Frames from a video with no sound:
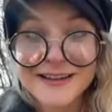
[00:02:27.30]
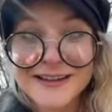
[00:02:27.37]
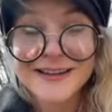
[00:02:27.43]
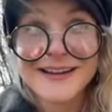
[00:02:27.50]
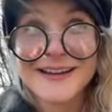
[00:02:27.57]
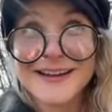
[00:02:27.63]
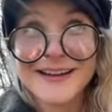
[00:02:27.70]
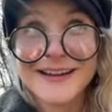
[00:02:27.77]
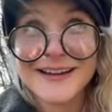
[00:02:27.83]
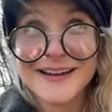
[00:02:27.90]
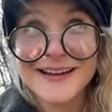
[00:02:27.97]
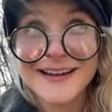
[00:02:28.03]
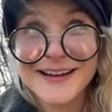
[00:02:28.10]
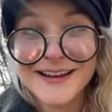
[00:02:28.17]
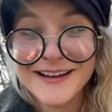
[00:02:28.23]
Let me just
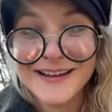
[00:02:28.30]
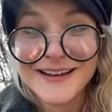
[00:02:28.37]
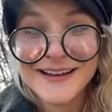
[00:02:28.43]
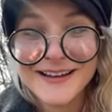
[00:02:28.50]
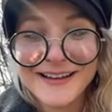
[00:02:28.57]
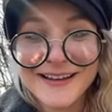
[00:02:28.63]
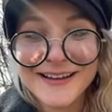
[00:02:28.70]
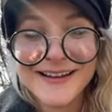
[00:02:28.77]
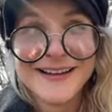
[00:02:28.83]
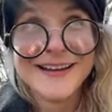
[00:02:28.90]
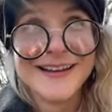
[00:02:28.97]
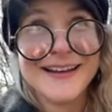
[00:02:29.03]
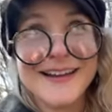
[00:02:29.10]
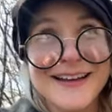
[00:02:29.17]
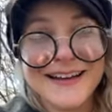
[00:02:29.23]
wrap up. There's a chance
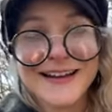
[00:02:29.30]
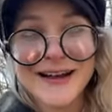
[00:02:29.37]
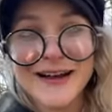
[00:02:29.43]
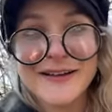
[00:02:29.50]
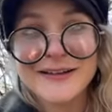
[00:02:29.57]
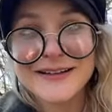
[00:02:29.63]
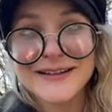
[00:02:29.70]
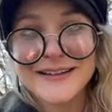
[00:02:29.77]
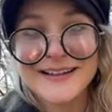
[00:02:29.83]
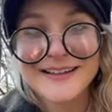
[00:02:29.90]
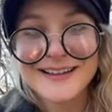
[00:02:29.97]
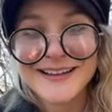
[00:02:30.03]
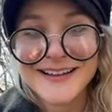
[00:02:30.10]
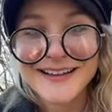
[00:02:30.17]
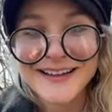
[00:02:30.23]
like we were oh. opening
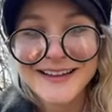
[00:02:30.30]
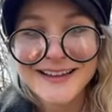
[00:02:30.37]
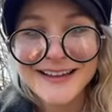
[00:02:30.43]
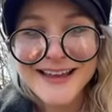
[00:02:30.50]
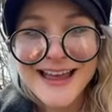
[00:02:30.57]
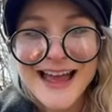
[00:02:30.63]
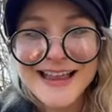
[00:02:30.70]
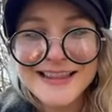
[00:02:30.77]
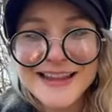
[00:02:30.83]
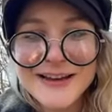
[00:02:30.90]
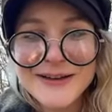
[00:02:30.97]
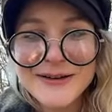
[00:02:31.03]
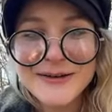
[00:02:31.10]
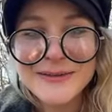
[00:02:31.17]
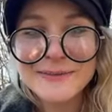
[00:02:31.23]
to having a girl.
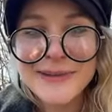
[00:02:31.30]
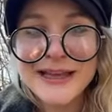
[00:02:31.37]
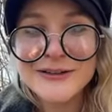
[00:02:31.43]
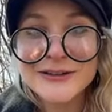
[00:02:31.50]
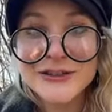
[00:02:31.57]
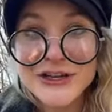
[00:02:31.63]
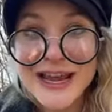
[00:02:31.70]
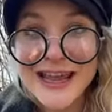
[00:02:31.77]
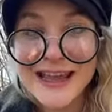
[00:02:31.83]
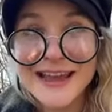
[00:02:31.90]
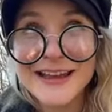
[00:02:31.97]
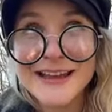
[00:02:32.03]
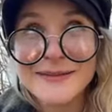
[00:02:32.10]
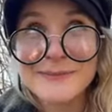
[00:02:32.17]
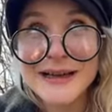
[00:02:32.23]
Hello, like, Michael J.
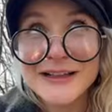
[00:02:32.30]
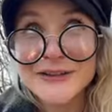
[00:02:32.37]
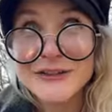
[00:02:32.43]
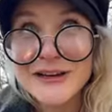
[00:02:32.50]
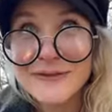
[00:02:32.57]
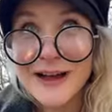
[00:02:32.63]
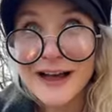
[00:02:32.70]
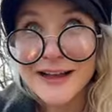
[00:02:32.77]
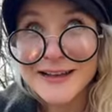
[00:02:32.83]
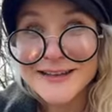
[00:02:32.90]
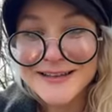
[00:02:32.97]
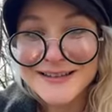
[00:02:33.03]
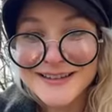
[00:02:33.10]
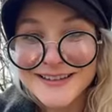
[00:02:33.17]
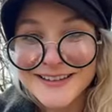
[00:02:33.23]
Michael um, J.
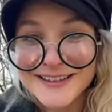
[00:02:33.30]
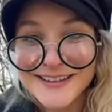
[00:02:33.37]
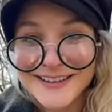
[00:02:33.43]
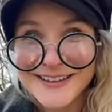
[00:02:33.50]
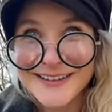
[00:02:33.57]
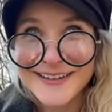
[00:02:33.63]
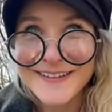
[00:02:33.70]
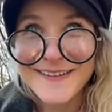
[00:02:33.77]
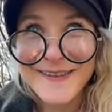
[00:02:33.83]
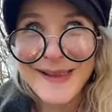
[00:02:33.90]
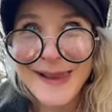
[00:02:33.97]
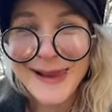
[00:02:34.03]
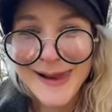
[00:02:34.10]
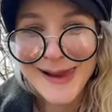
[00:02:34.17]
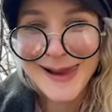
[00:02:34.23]
Fox. There's things you have to
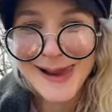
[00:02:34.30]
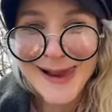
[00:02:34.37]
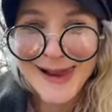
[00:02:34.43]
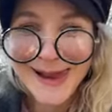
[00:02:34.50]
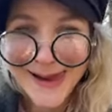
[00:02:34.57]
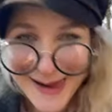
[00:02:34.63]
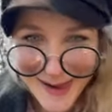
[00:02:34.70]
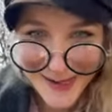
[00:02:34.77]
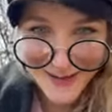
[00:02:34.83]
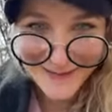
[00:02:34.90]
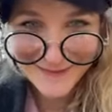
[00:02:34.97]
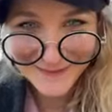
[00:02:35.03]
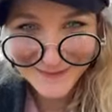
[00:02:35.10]
do. There's like fertility.